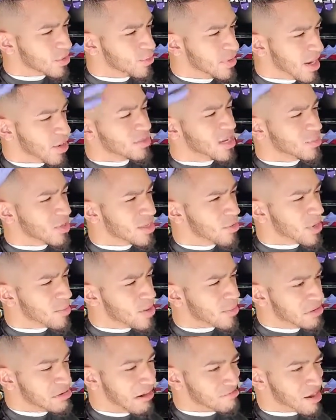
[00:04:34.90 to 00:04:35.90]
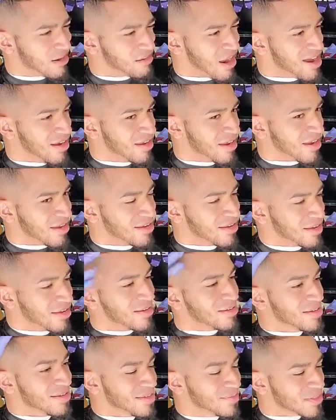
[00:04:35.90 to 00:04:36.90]
I don't know how to even explain it.
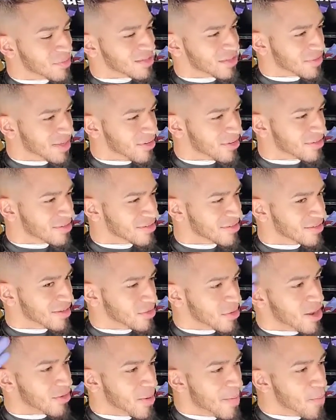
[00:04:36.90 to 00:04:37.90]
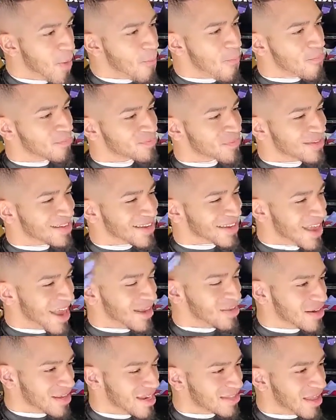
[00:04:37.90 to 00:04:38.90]
Almost like a
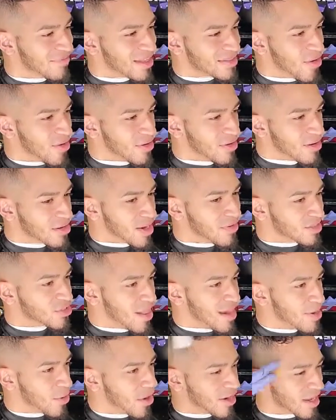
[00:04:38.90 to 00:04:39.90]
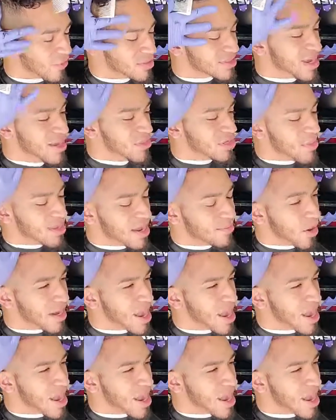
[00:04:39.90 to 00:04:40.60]
rollover of hair,